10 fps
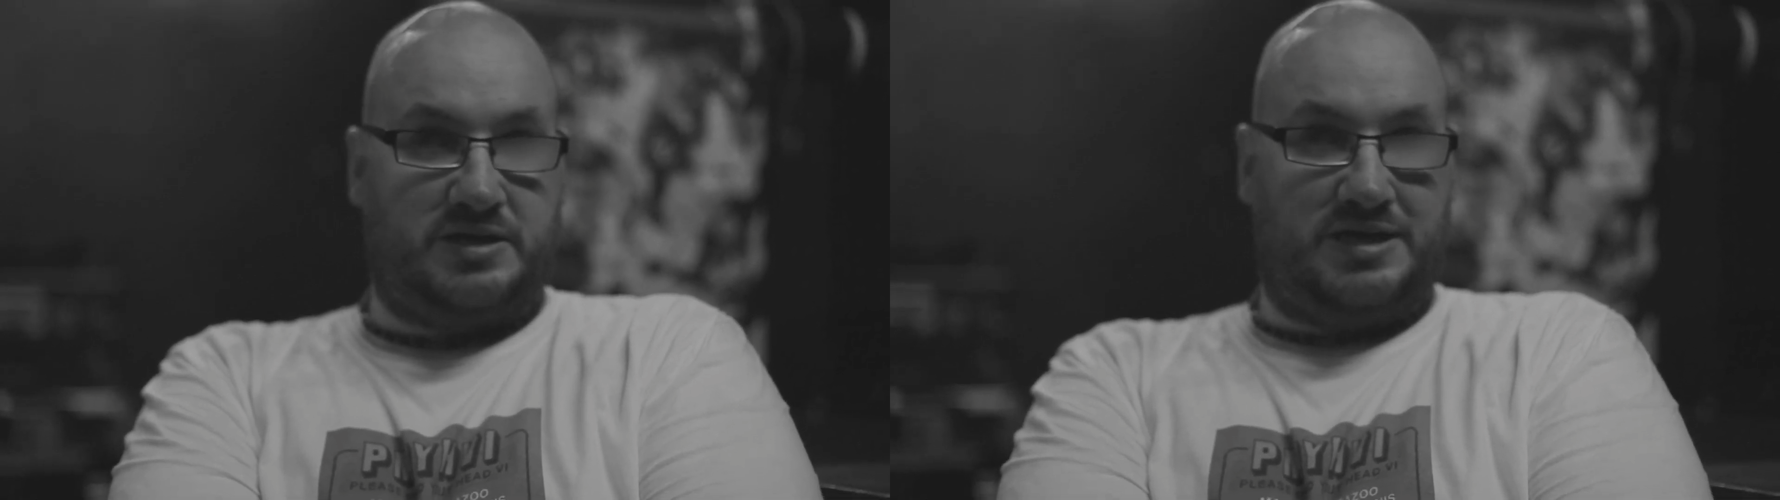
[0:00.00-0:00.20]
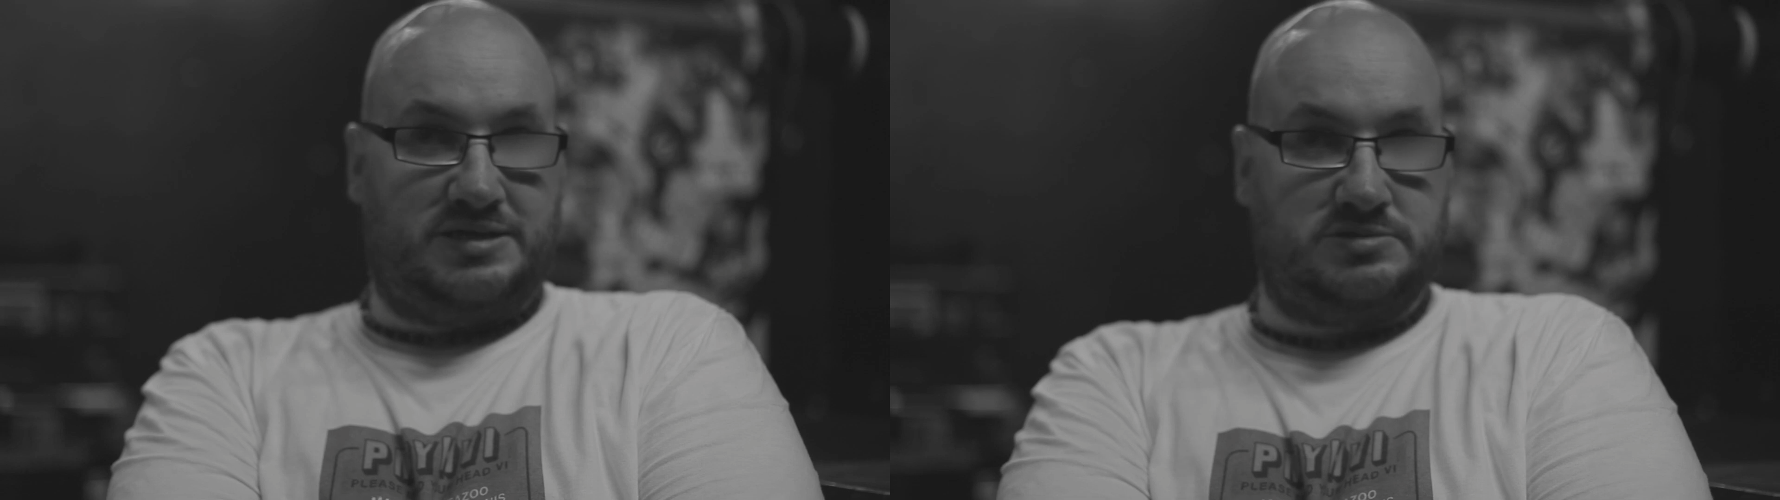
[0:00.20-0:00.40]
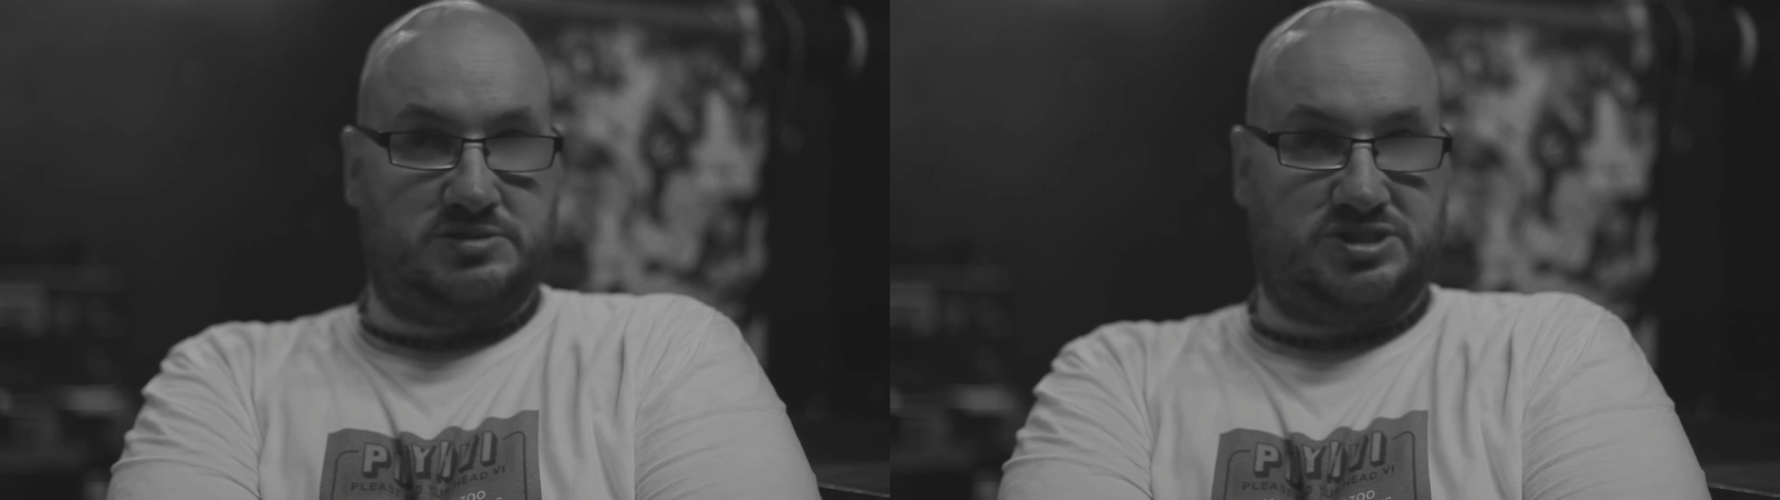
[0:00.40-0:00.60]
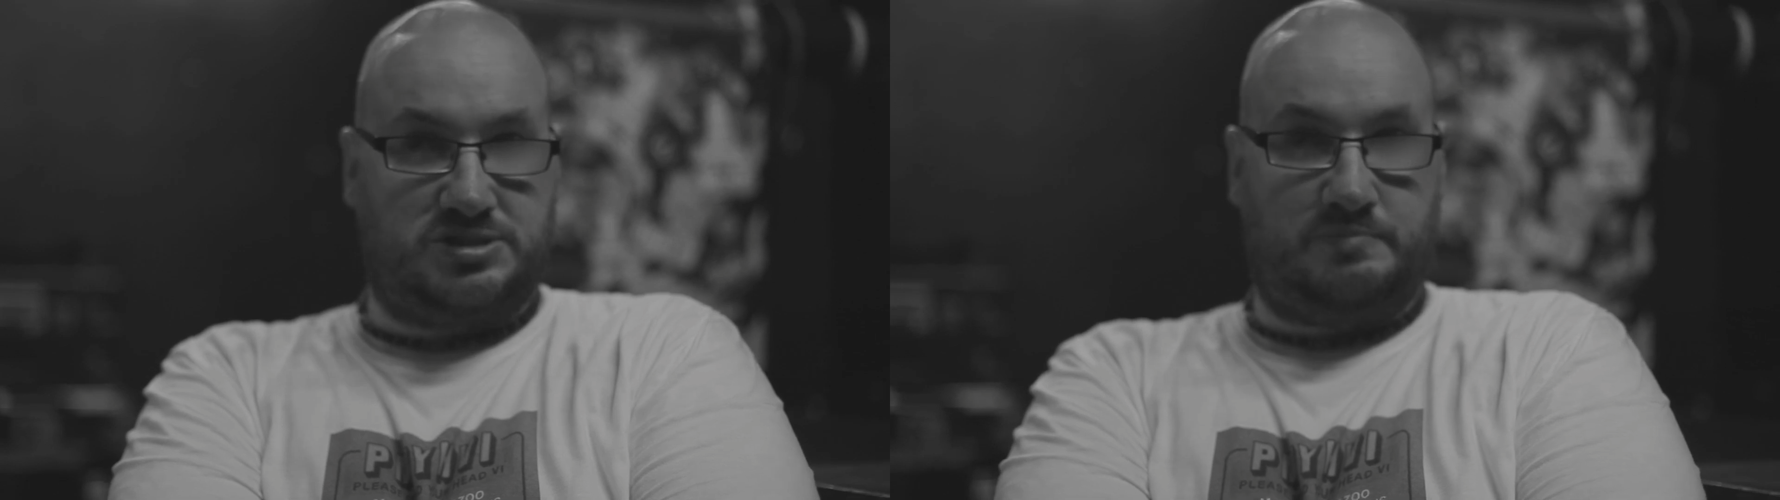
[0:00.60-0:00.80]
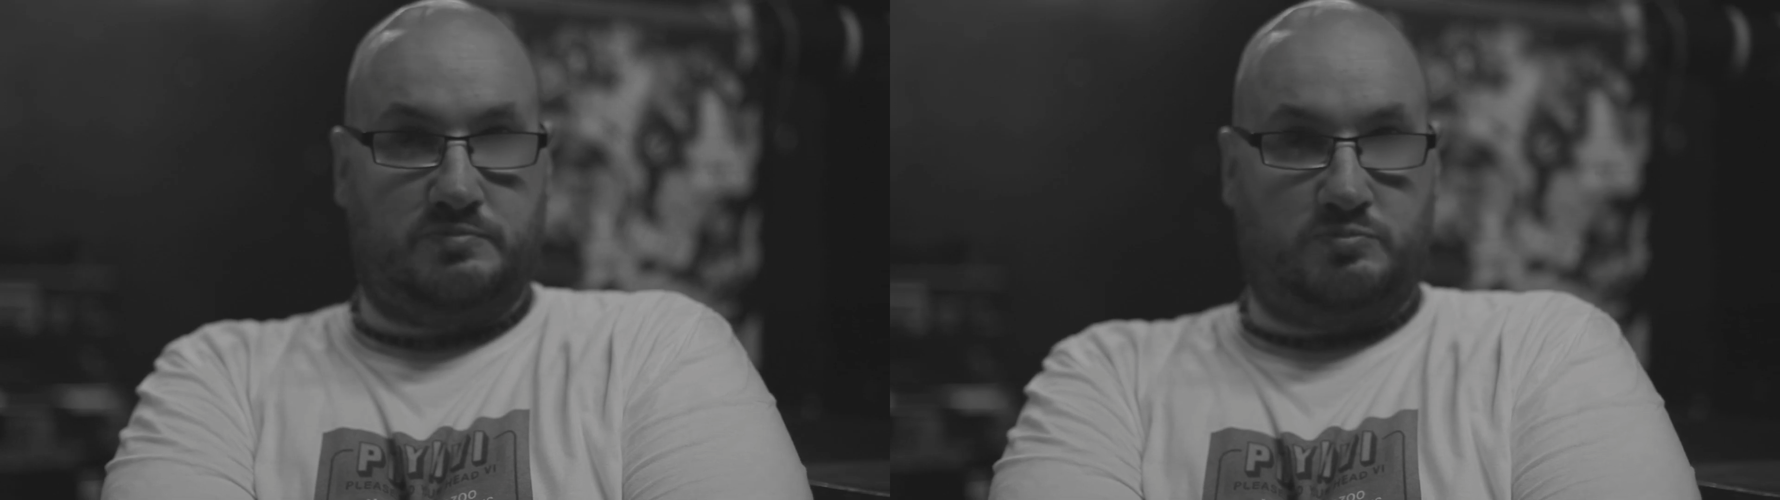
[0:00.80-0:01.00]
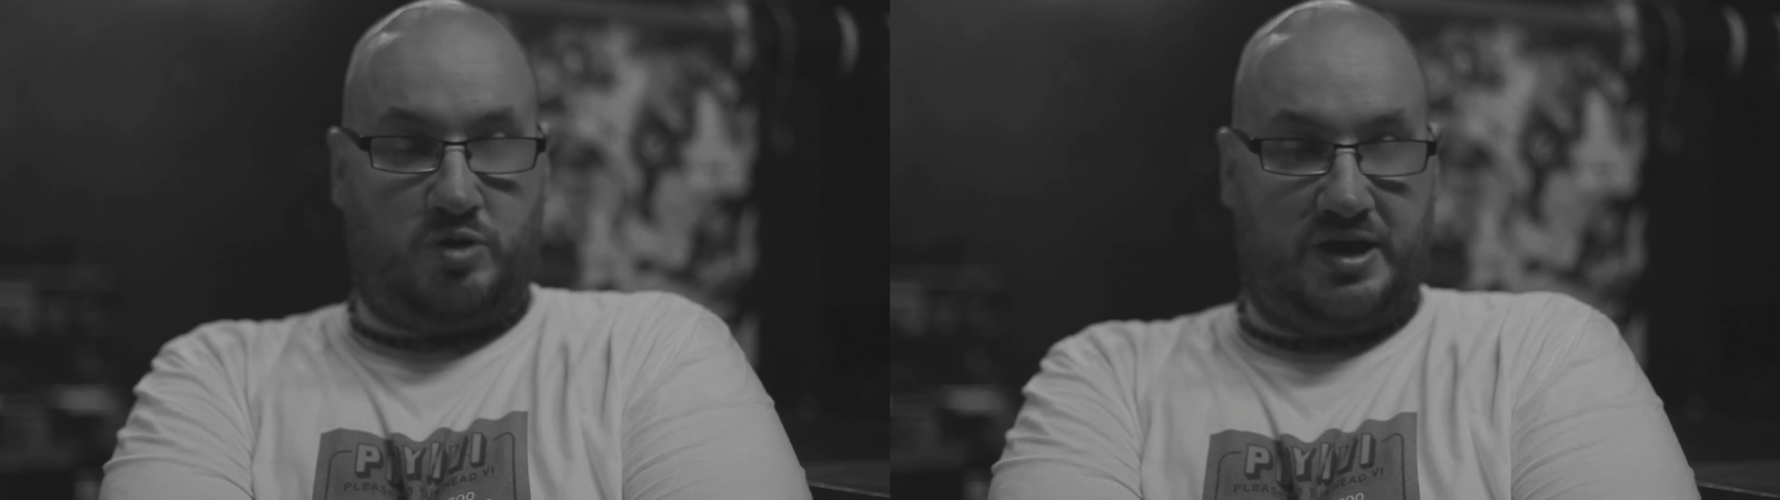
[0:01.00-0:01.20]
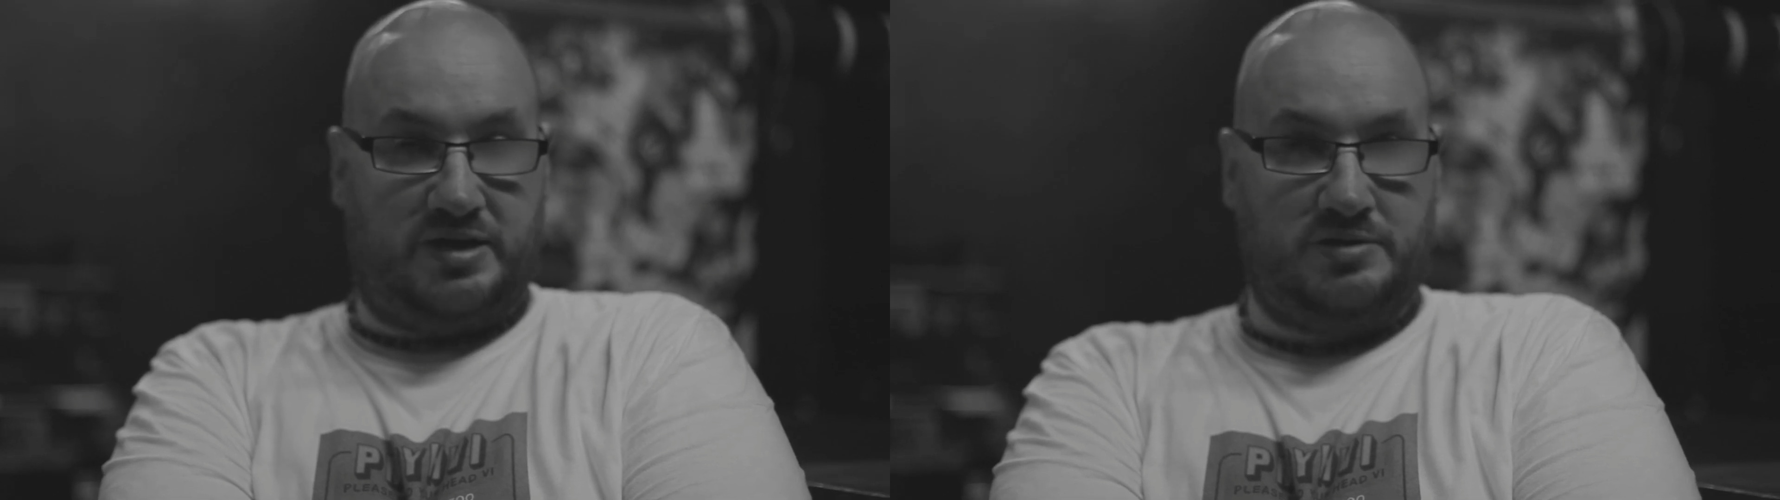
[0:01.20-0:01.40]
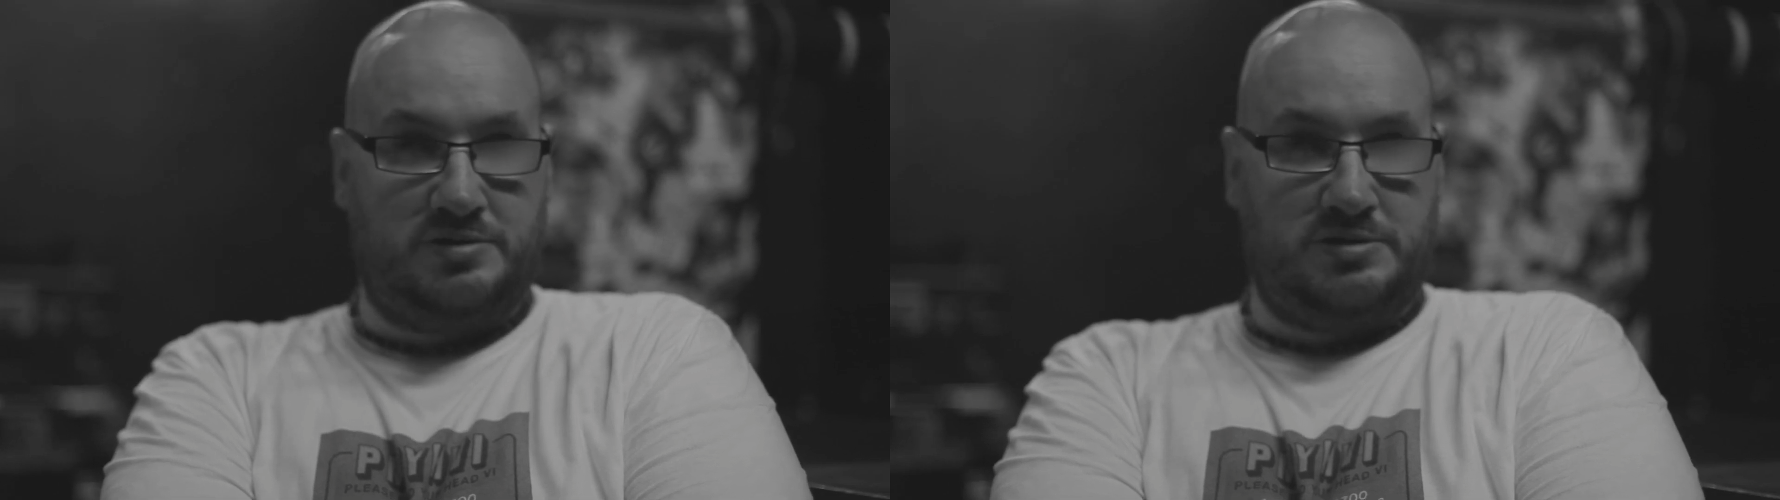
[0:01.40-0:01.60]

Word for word: in some way